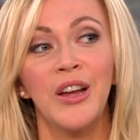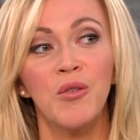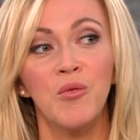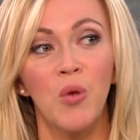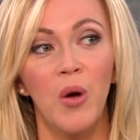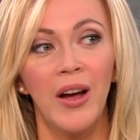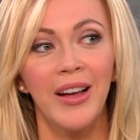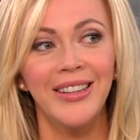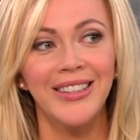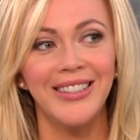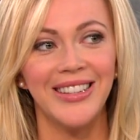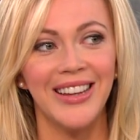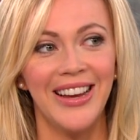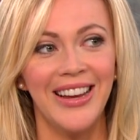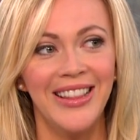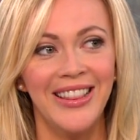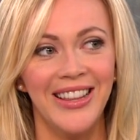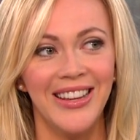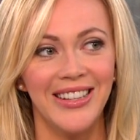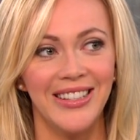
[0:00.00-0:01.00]
it wants
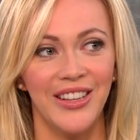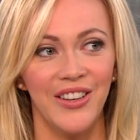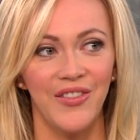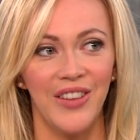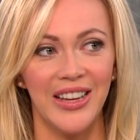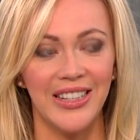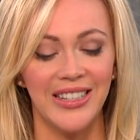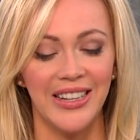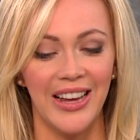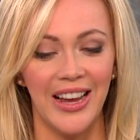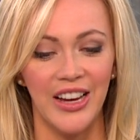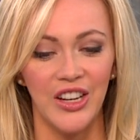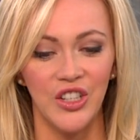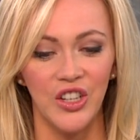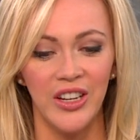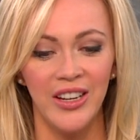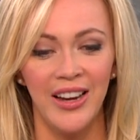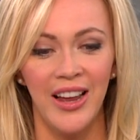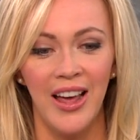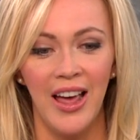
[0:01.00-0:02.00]
in this
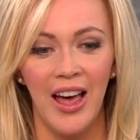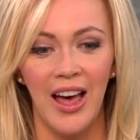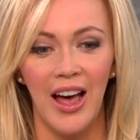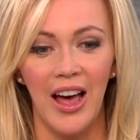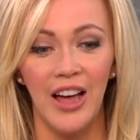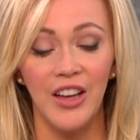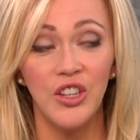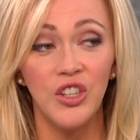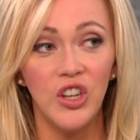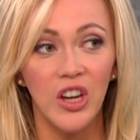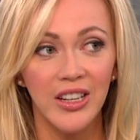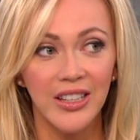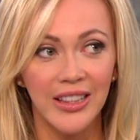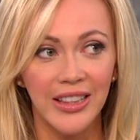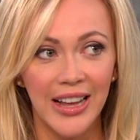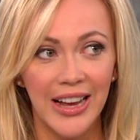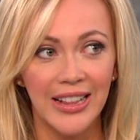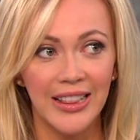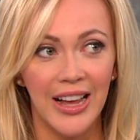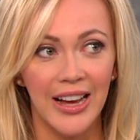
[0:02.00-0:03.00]
investigation. Mm-hmm. Uh, just
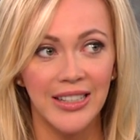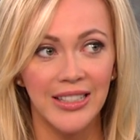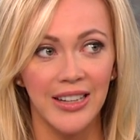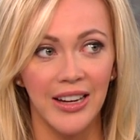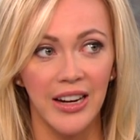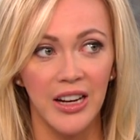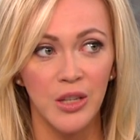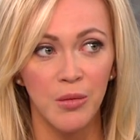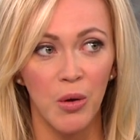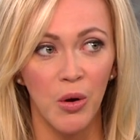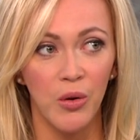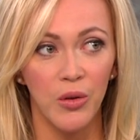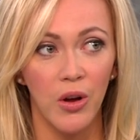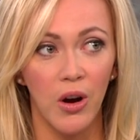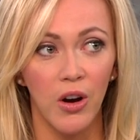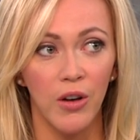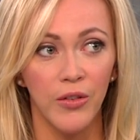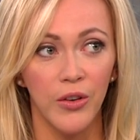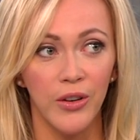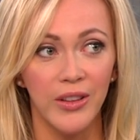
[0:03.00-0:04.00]
late last night, I spoke with
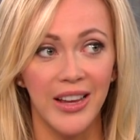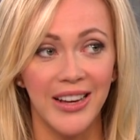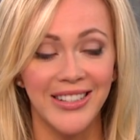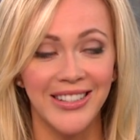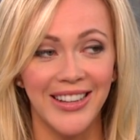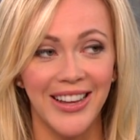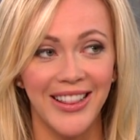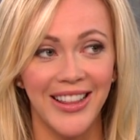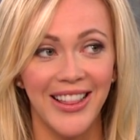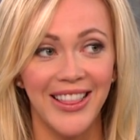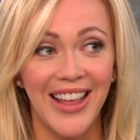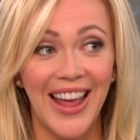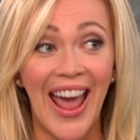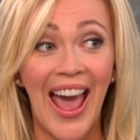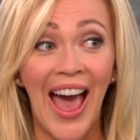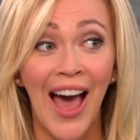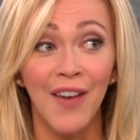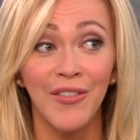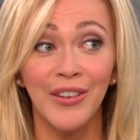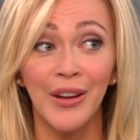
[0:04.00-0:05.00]
Harvard. They said that they
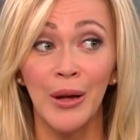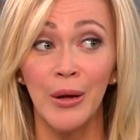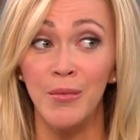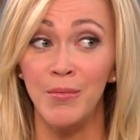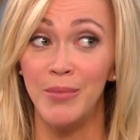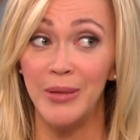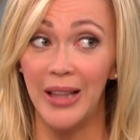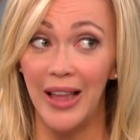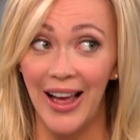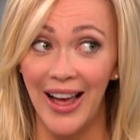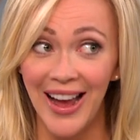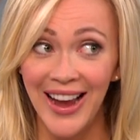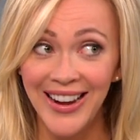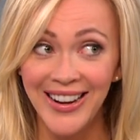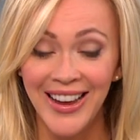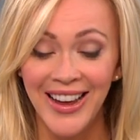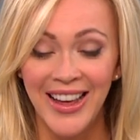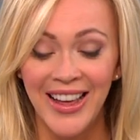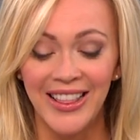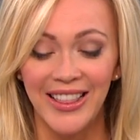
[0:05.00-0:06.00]
have complied.
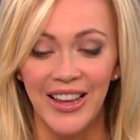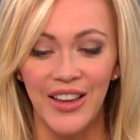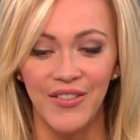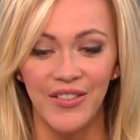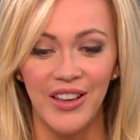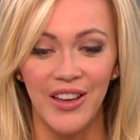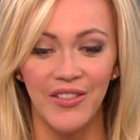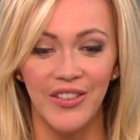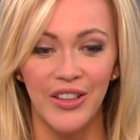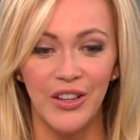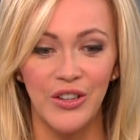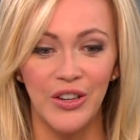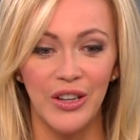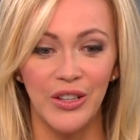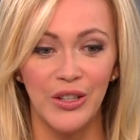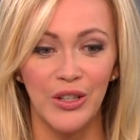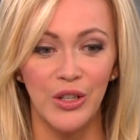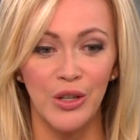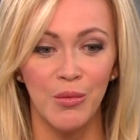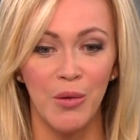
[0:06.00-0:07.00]
They've given the
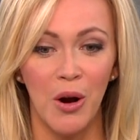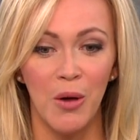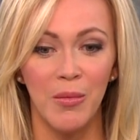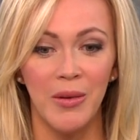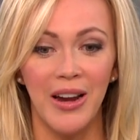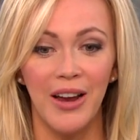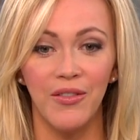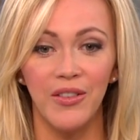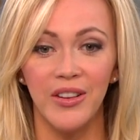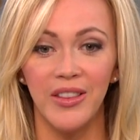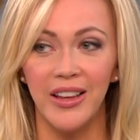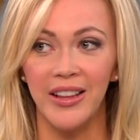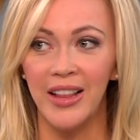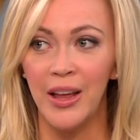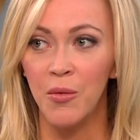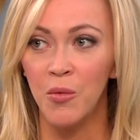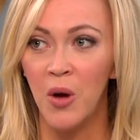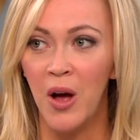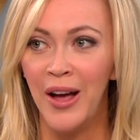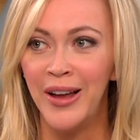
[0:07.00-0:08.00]
Justice Department everything
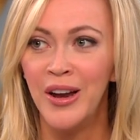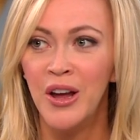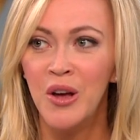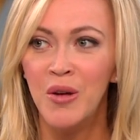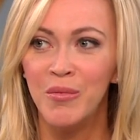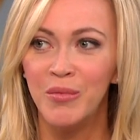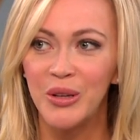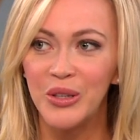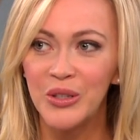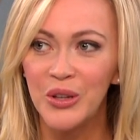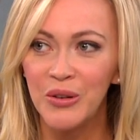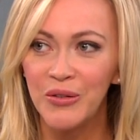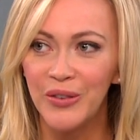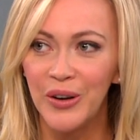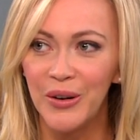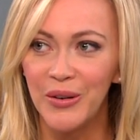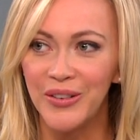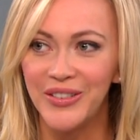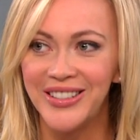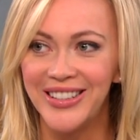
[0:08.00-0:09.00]
they want. But so
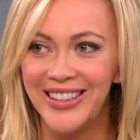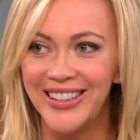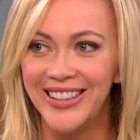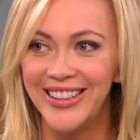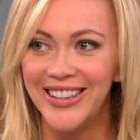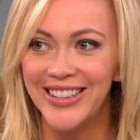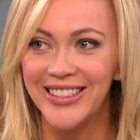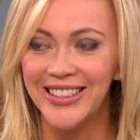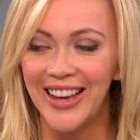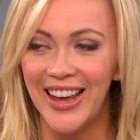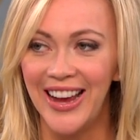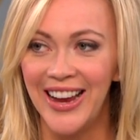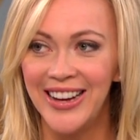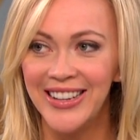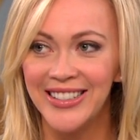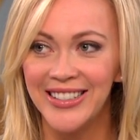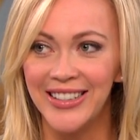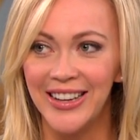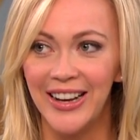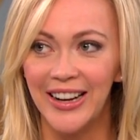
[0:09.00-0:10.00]
far, we've seen in this
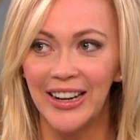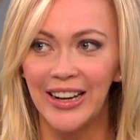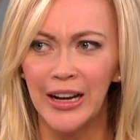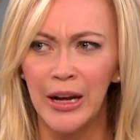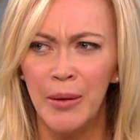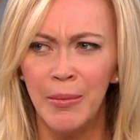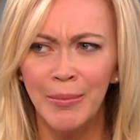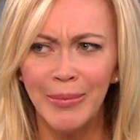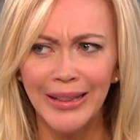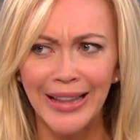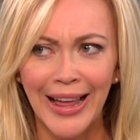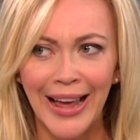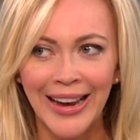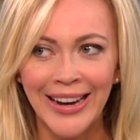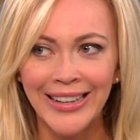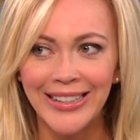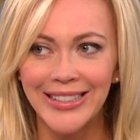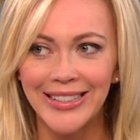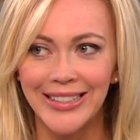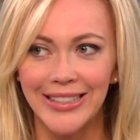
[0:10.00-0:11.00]
case uh,
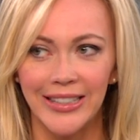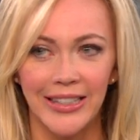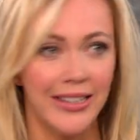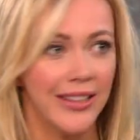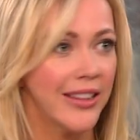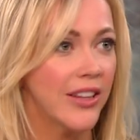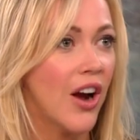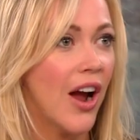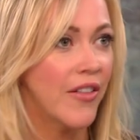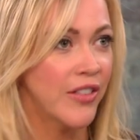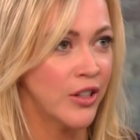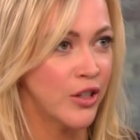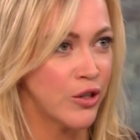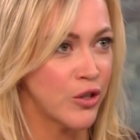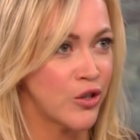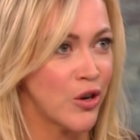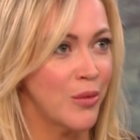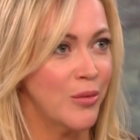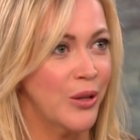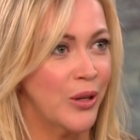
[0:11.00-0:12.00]
compliance. Uh, they're having a
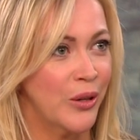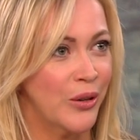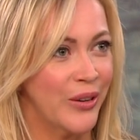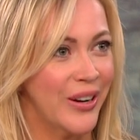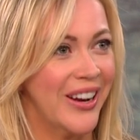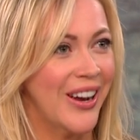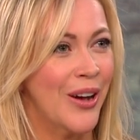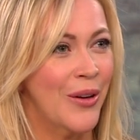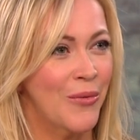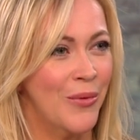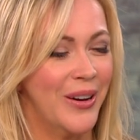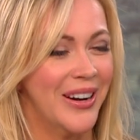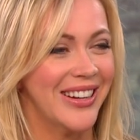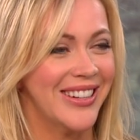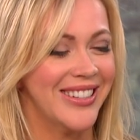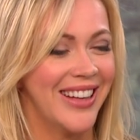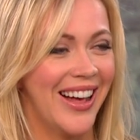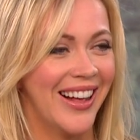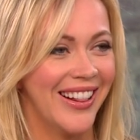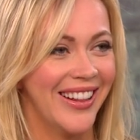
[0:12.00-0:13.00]
little trouble agreeing on what
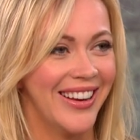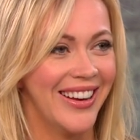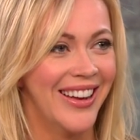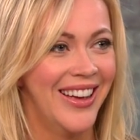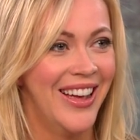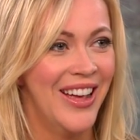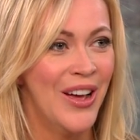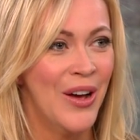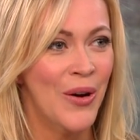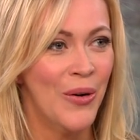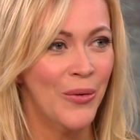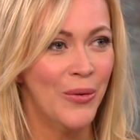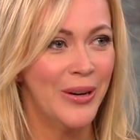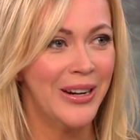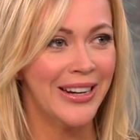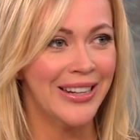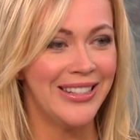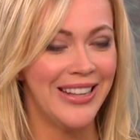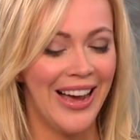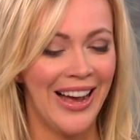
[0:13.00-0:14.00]
exactly what that is,
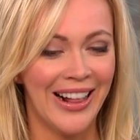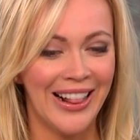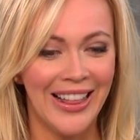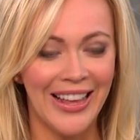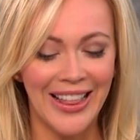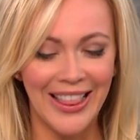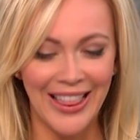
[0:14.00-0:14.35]
what exactly